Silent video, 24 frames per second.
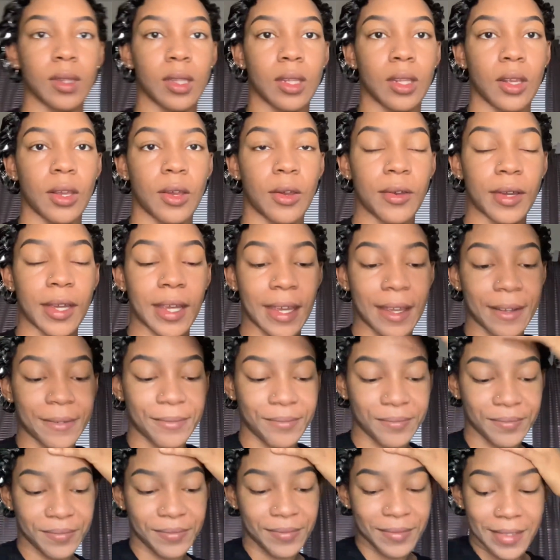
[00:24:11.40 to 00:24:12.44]
Okay,
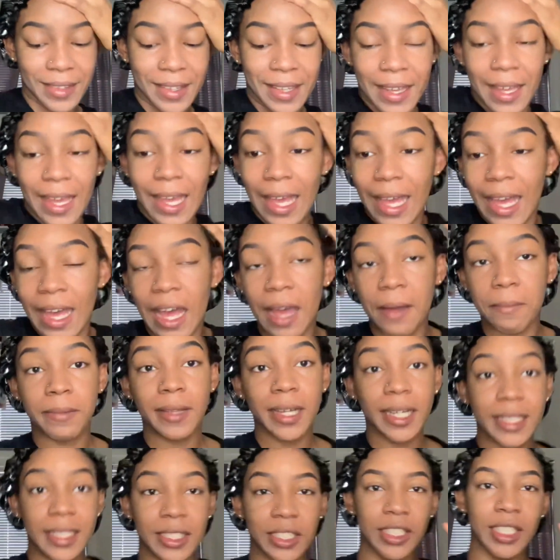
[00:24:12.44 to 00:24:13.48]
I
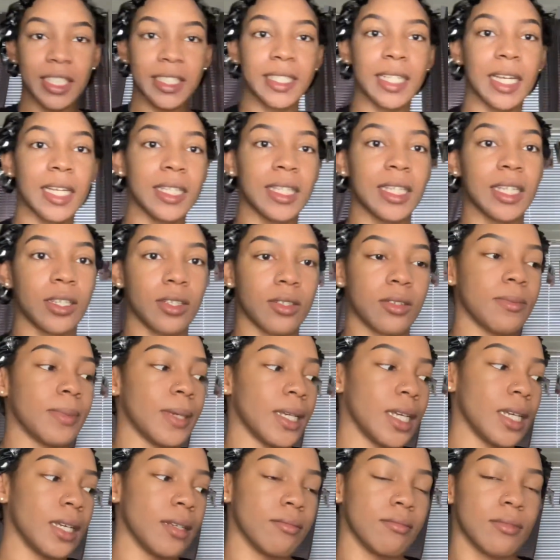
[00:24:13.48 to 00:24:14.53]
plucked just a little
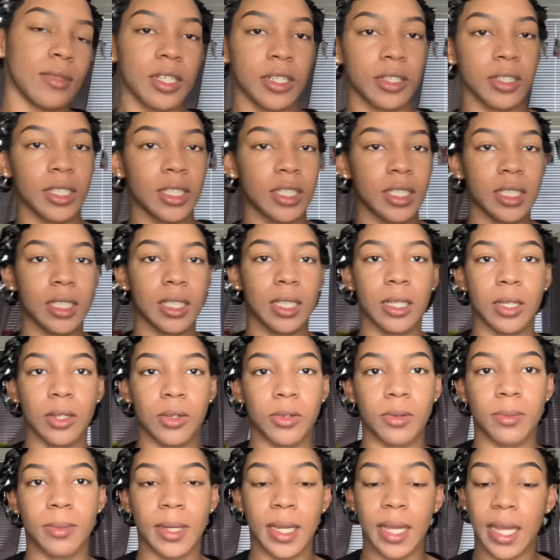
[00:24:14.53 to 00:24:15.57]
bit, literally just a little,
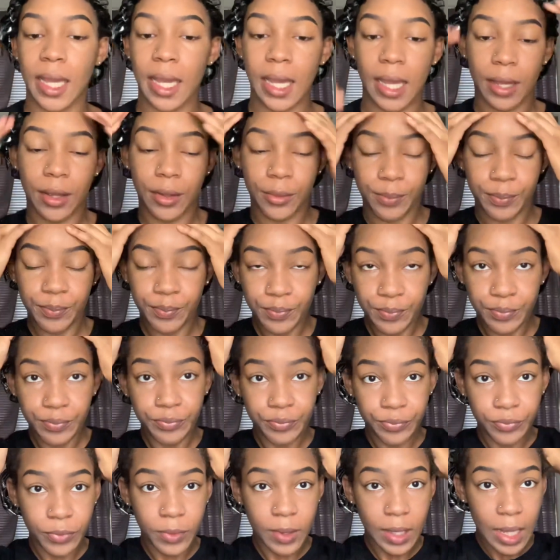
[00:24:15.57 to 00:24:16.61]
but hey,
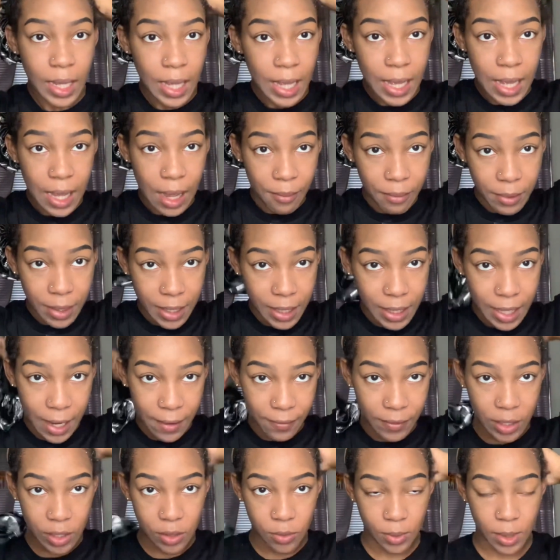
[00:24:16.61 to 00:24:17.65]
I'm ready to have
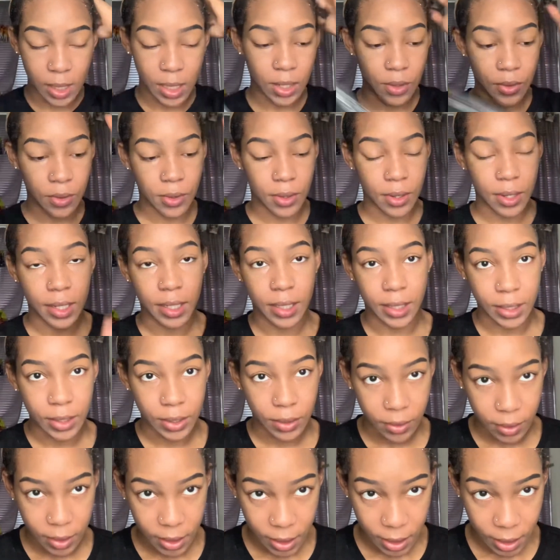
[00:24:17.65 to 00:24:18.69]
this wig on.
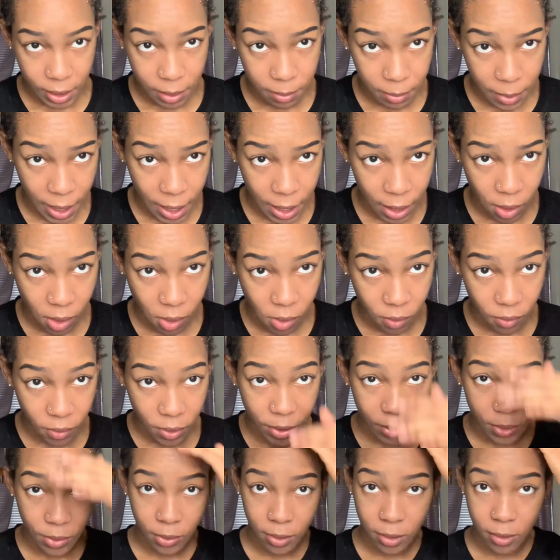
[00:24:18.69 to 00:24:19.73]
So this is my
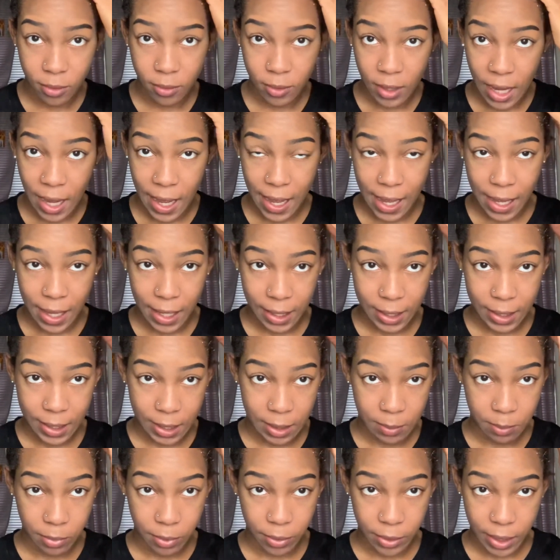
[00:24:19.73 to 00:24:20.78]
overgrown ass
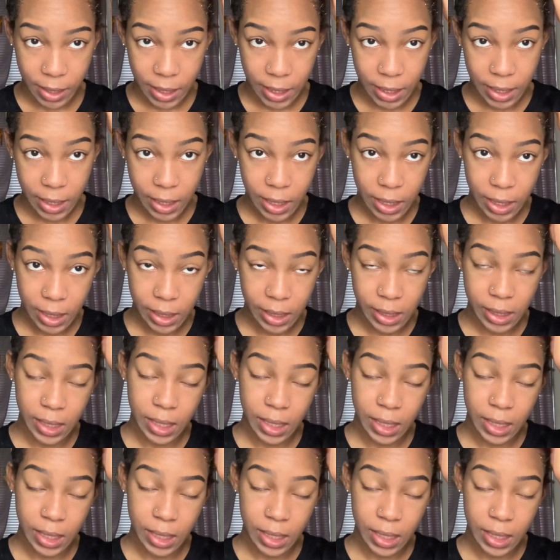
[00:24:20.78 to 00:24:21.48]
braids.